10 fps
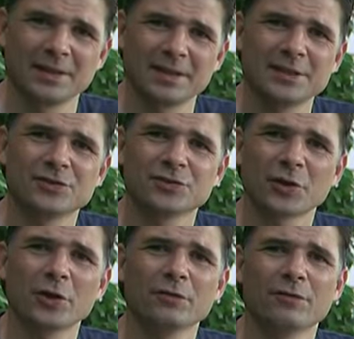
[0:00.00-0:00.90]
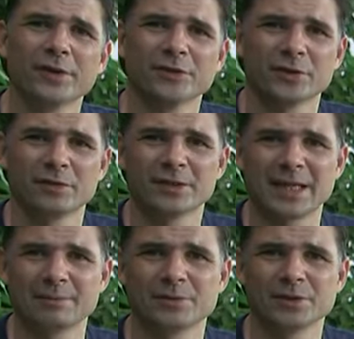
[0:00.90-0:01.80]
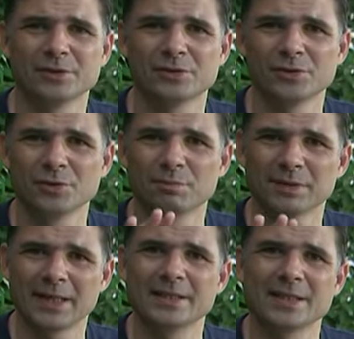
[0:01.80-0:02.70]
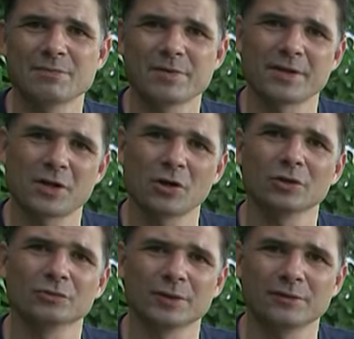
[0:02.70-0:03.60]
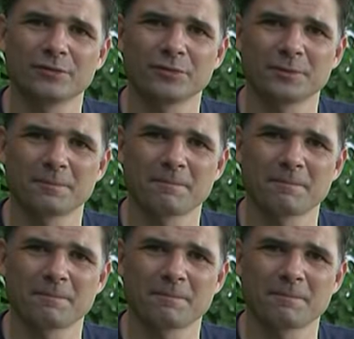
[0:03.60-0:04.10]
these stonefish have adapted to blend in with the coral reef